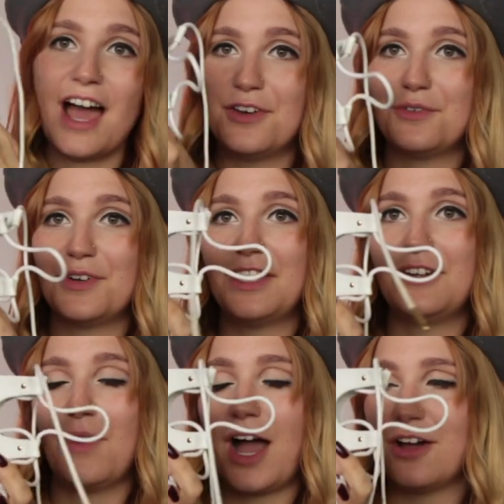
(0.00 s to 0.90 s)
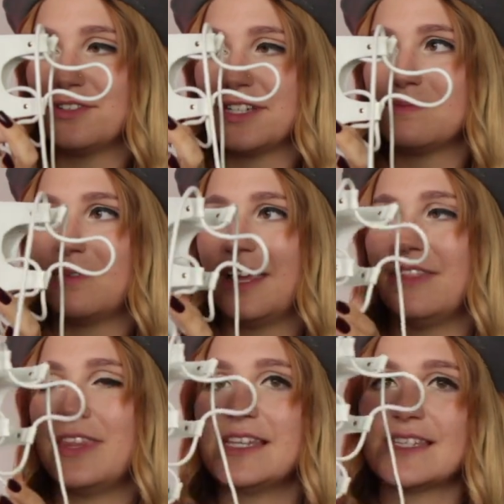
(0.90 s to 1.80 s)
I don't really know how to
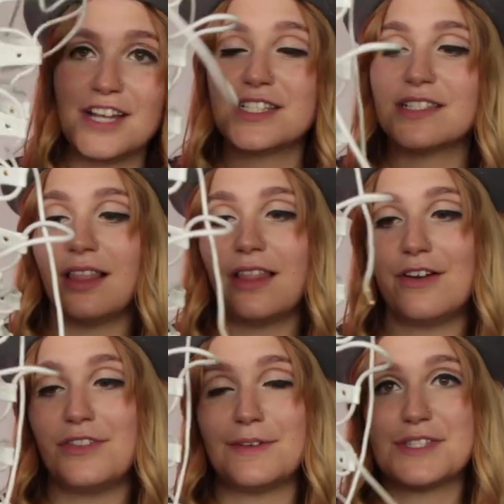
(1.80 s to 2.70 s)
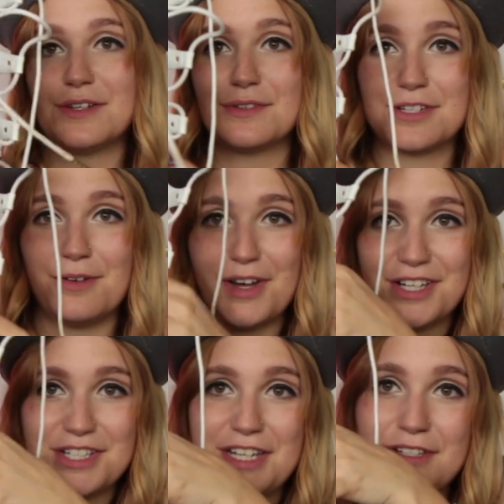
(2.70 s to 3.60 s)
explain these. I just love them so, so much.